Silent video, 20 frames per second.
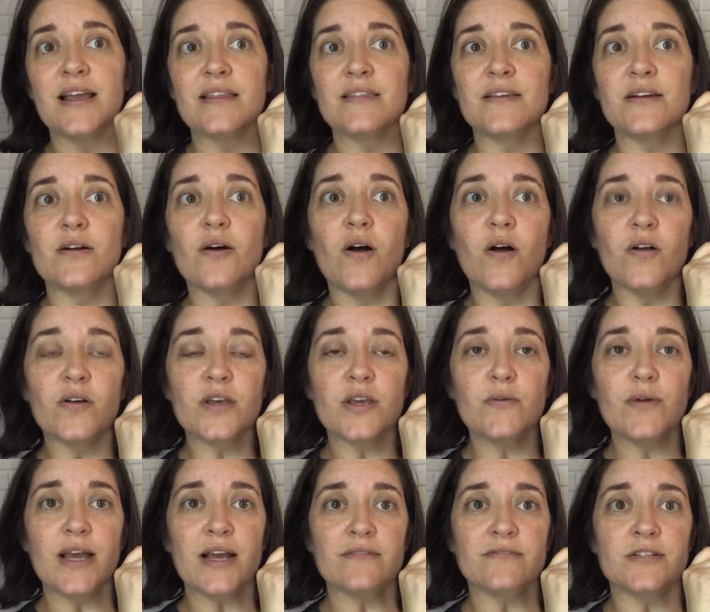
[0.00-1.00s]
then all you
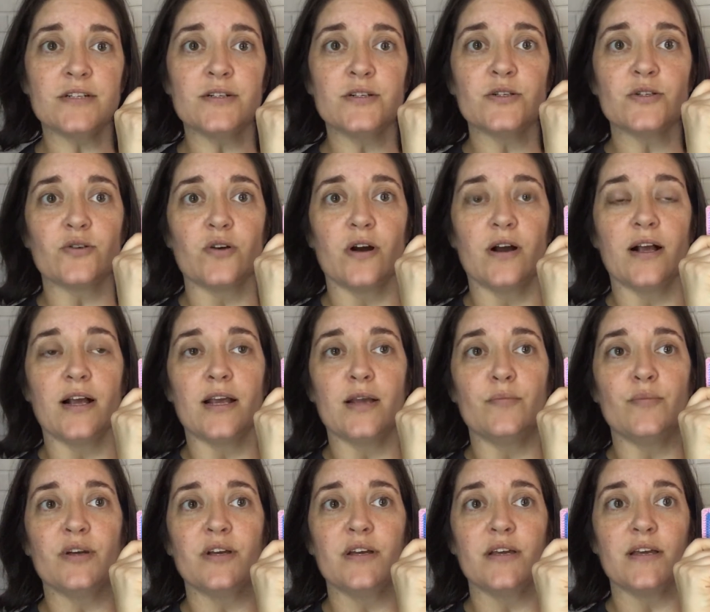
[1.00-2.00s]
have to
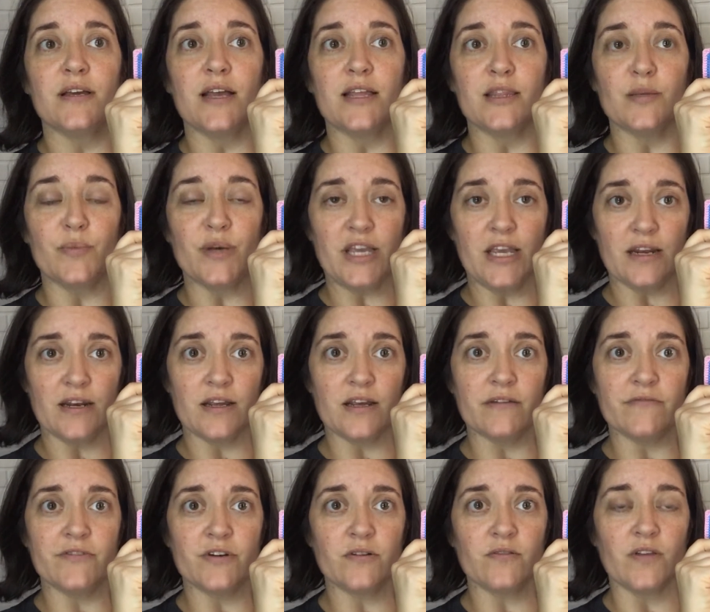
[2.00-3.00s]
describe at the beginning
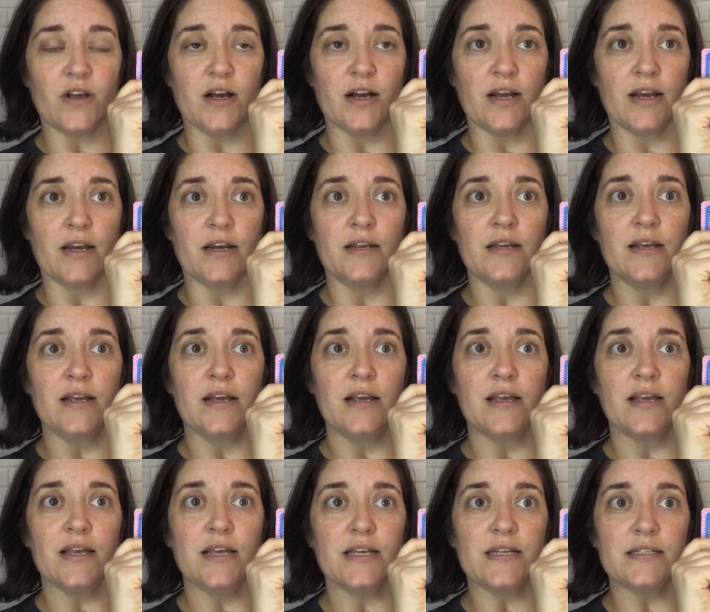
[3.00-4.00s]
of your line
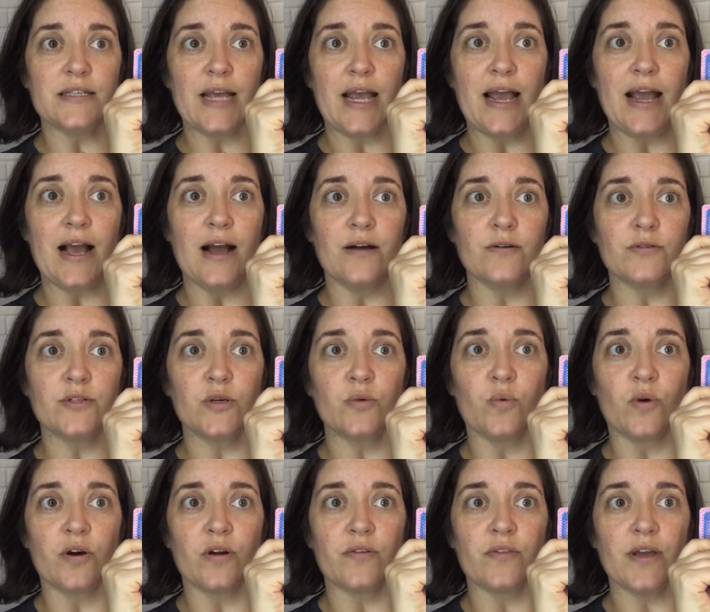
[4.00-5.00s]
is how to
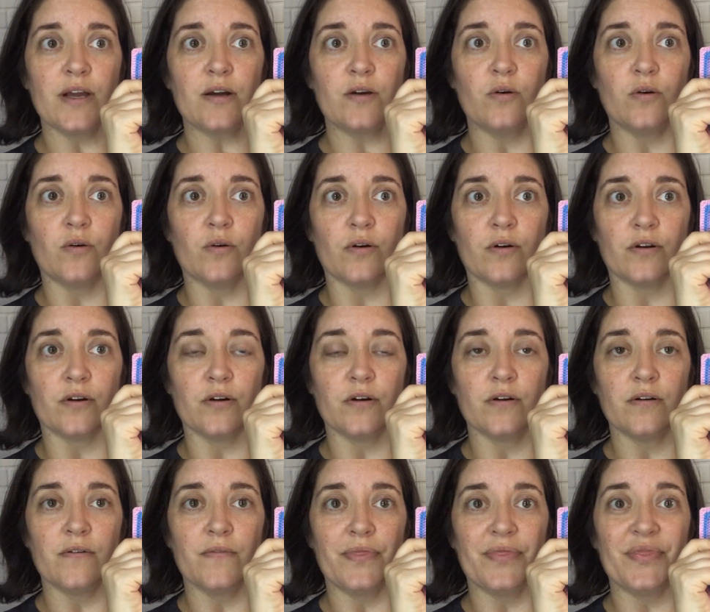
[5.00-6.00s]
work that
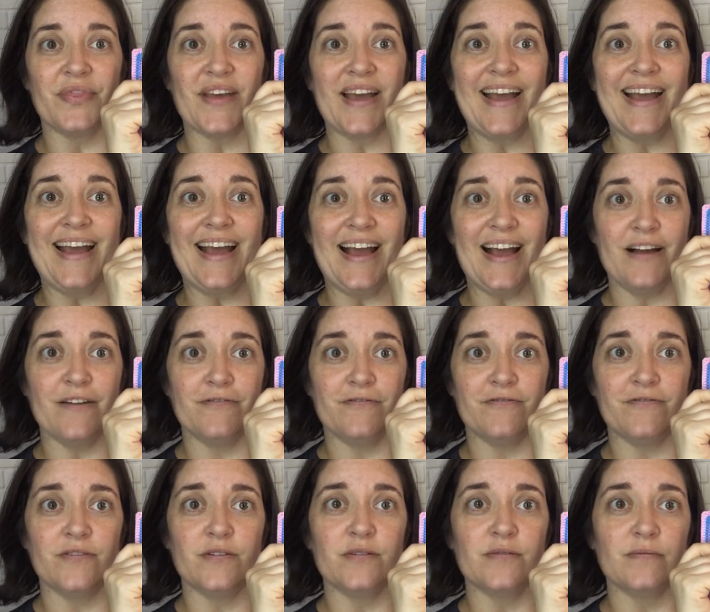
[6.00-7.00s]
corner, the
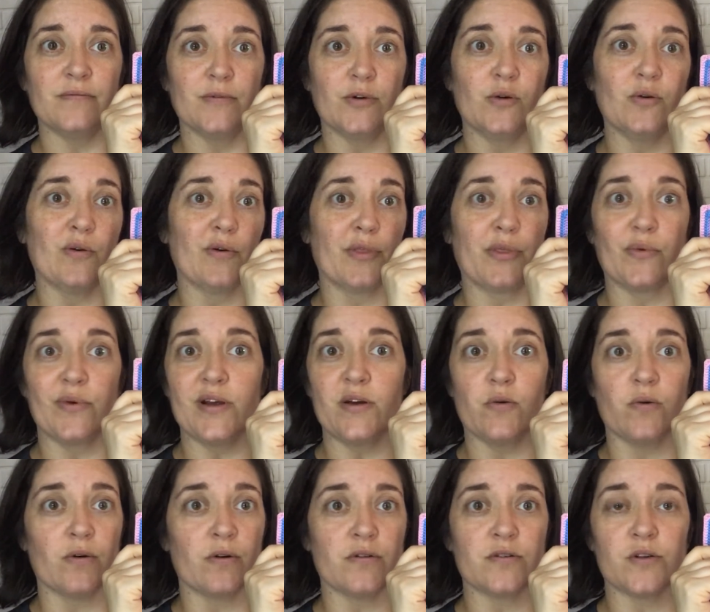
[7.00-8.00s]
half or
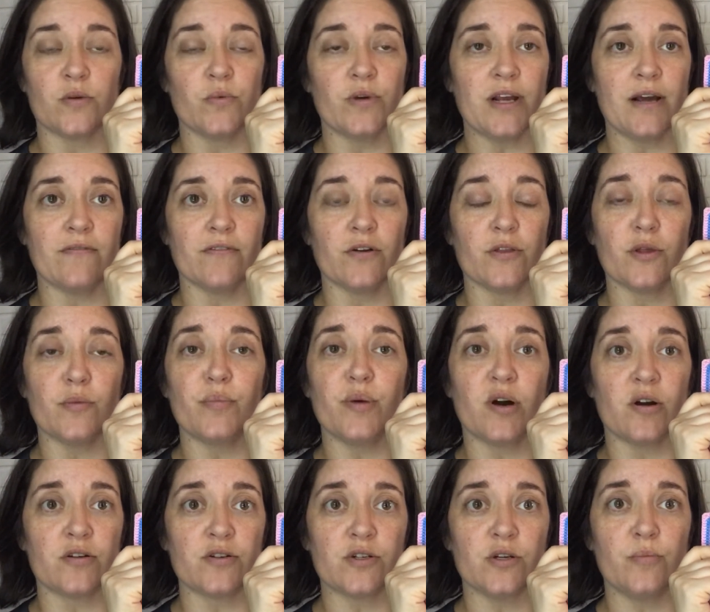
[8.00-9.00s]
3/4 or whatever, the
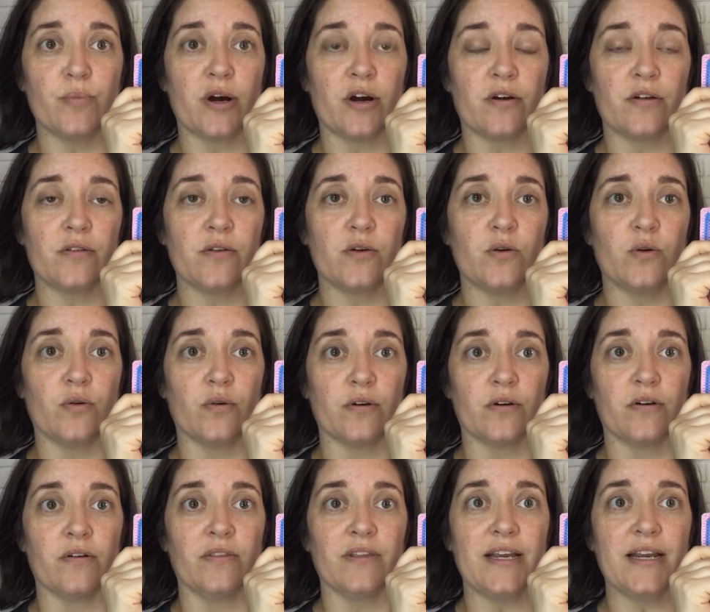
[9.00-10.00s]
partial part of the
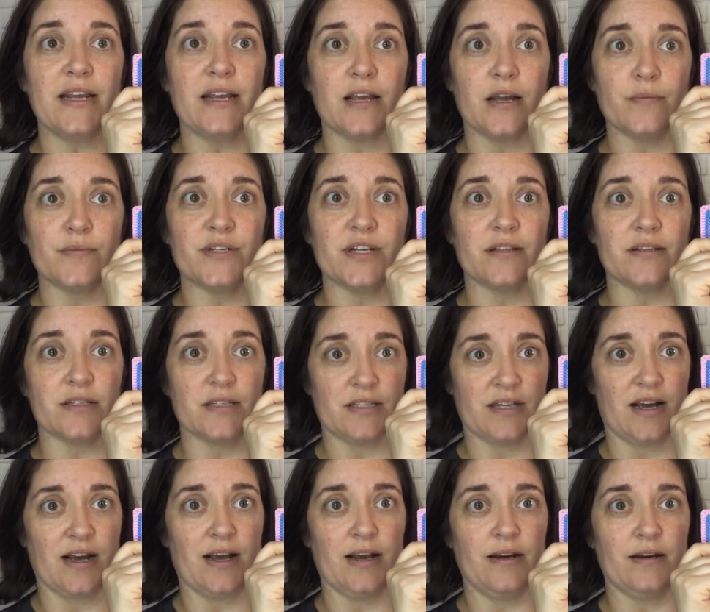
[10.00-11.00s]
corner leading up to the
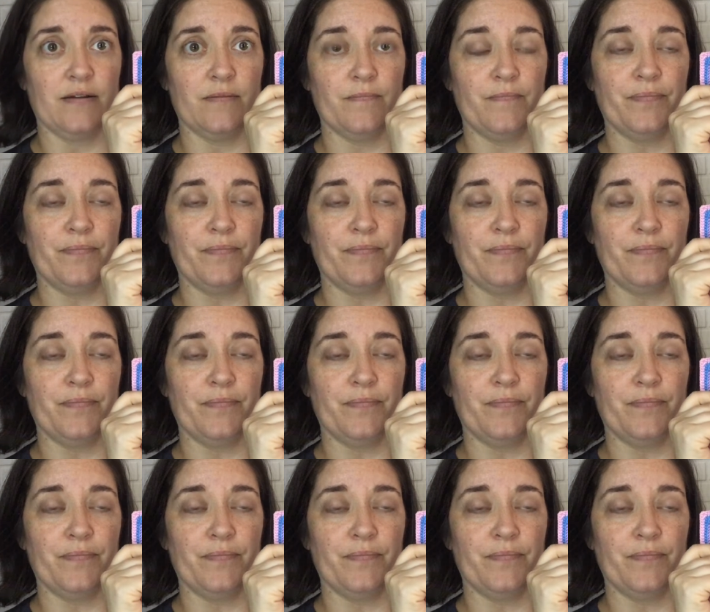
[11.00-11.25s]
side.